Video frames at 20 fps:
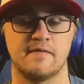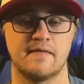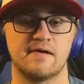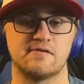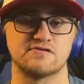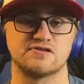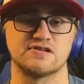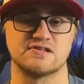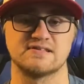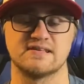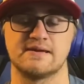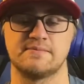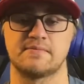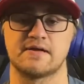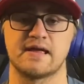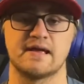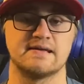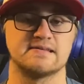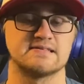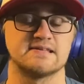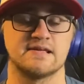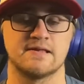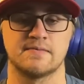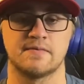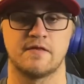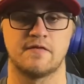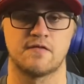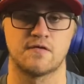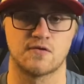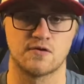That was the same case
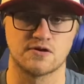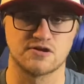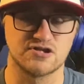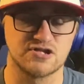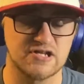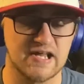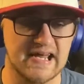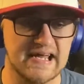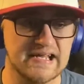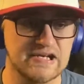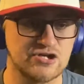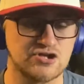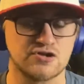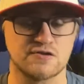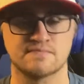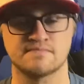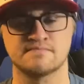in the third stage.